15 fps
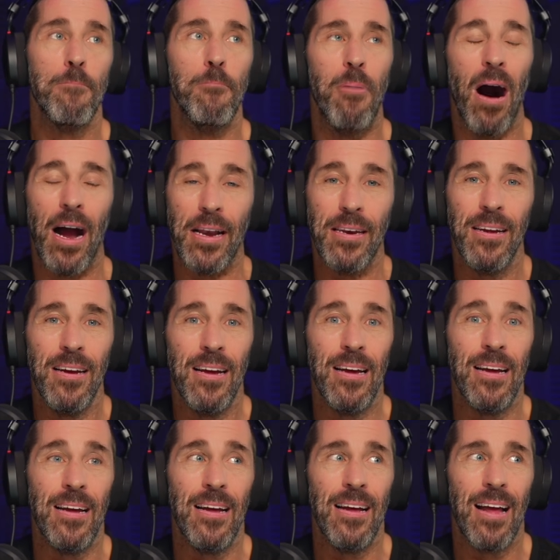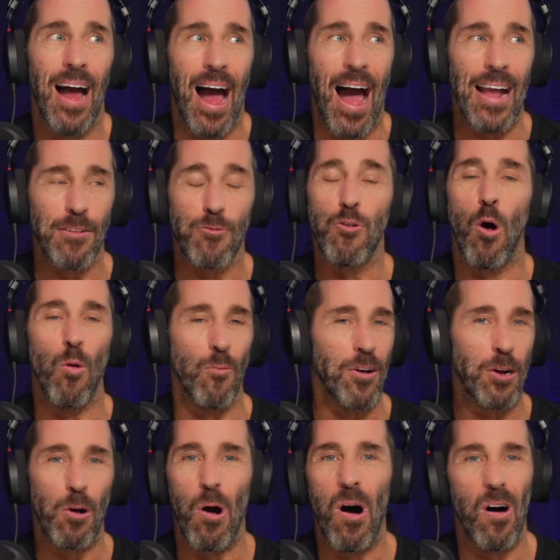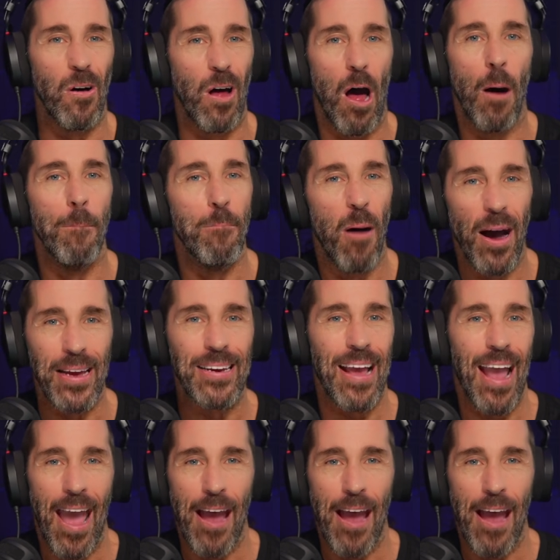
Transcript: but I don't recall a mic